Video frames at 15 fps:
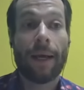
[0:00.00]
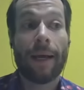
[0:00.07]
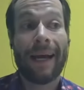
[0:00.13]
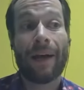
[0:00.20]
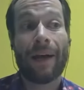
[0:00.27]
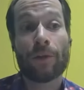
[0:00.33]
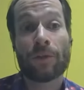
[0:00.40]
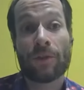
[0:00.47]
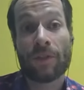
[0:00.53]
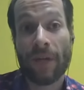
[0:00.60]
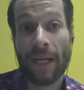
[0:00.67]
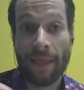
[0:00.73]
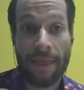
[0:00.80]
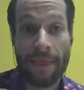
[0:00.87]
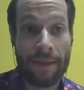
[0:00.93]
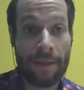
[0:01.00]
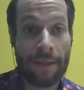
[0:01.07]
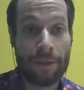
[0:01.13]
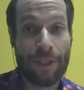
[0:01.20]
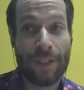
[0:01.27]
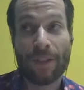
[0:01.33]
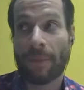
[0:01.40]
How to strengthen
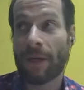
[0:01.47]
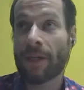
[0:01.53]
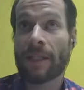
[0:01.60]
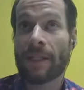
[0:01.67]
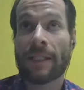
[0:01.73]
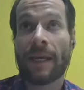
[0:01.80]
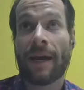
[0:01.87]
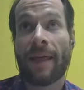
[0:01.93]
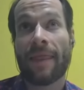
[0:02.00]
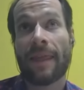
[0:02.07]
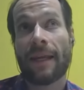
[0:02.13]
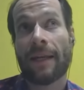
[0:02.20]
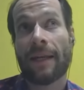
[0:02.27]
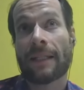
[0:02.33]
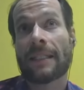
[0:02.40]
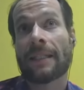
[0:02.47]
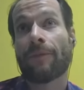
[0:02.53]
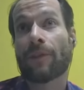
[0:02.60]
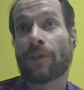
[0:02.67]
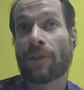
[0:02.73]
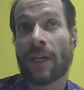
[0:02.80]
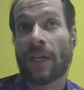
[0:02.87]
a transparency. I think like
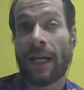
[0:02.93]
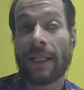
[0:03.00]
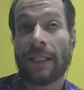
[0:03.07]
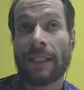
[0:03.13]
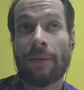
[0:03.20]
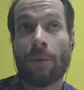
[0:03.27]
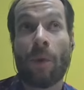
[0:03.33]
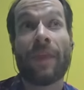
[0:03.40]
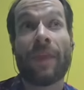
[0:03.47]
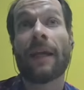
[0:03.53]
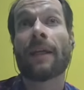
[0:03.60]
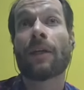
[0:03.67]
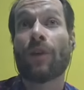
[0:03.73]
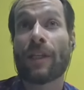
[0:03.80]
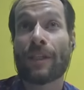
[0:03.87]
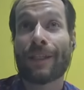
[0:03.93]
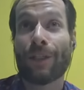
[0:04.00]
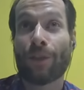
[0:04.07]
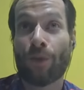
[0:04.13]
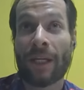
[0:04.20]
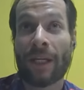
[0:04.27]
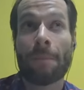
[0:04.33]
civil society, what they're
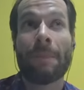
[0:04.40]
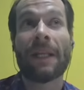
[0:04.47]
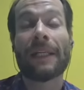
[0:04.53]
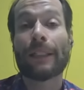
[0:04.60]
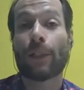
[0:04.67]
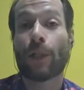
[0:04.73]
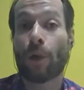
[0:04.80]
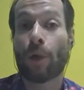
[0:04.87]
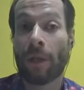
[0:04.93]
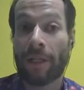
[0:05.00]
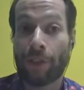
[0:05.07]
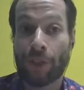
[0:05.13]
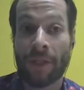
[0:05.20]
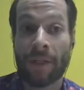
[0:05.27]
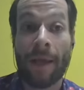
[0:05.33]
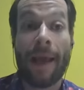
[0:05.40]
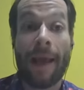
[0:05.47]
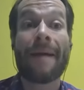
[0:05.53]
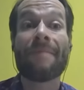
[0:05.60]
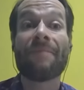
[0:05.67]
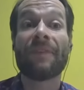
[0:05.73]
increasingly doing is building coalition,